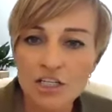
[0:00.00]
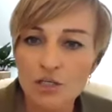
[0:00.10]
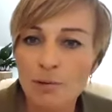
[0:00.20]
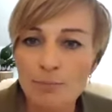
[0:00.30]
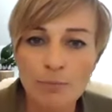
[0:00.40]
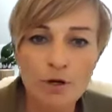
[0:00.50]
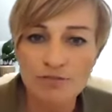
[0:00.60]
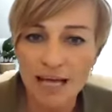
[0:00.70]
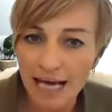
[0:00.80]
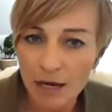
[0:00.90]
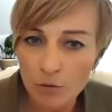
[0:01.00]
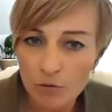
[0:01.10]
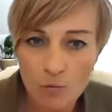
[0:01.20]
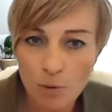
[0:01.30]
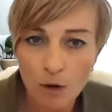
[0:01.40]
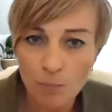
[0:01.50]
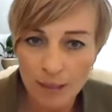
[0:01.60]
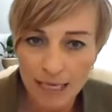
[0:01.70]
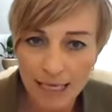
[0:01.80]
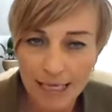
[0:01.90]
to improve their health and
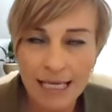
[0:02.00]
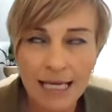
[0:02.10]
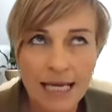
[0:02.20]
well-being.